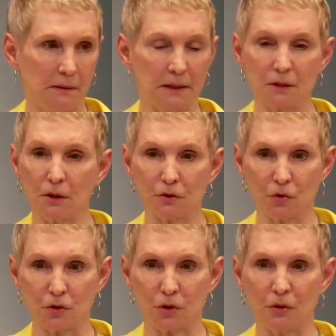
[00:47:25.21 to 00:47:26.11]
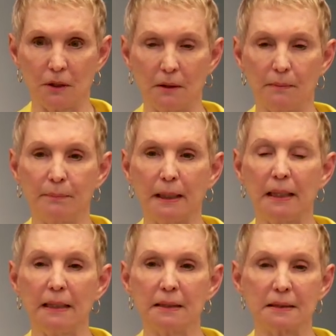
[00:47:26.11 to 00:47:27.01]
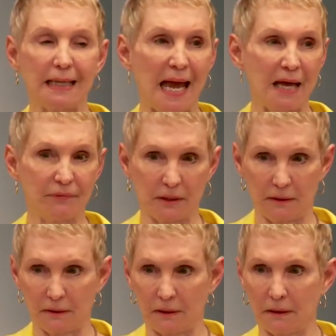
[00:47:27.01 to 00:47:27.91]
It's not your attorney, but he is an advocate.